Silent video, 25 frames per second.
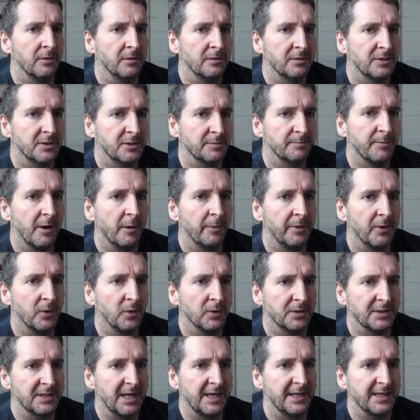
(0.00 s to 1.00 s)
just pop it
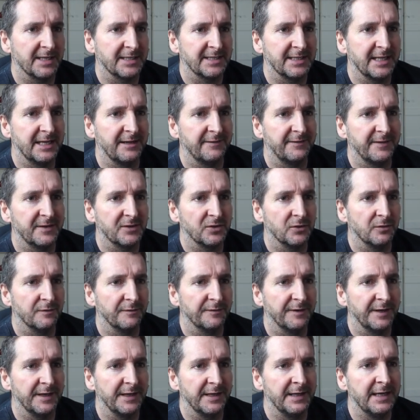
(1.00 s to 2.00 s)
all together, see if it's all
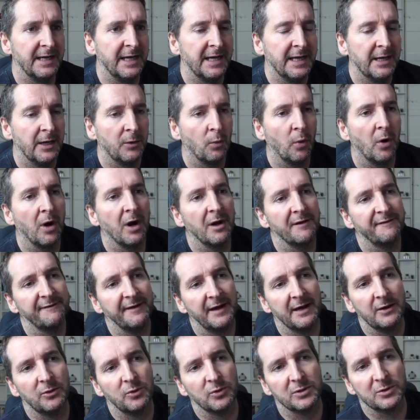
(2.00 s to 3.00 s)
fitting. What I
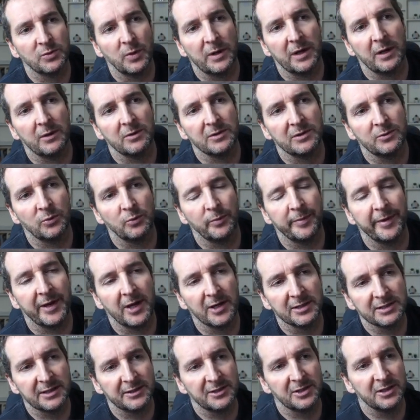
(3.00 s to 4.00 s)
found was
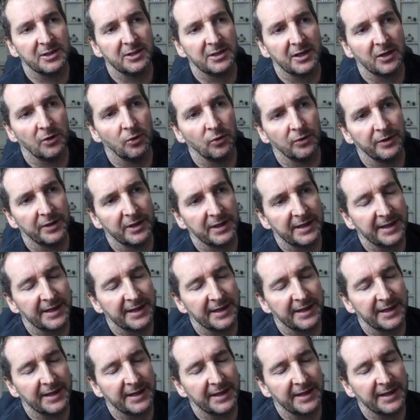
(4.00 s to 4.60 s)
because I'd done all the